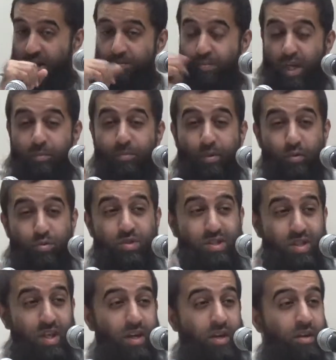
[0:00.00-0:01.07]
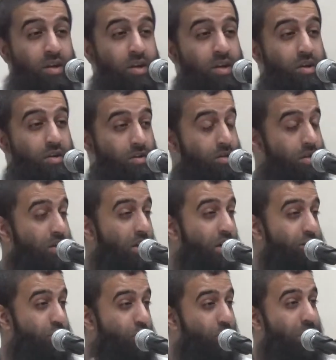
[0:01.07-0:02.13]
People who sing
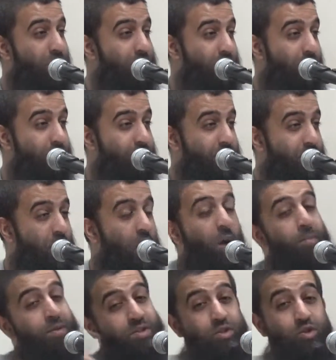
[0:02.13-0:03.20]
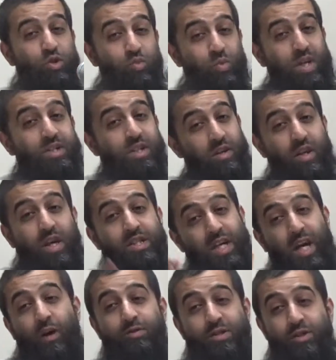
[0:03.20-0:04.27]
are doing something opposite to what Allah
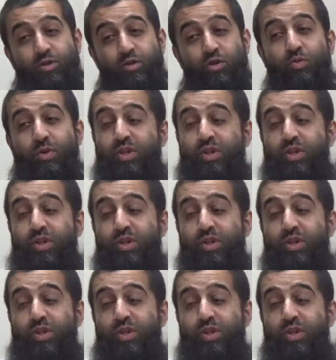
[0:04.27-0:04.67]
tells us to do,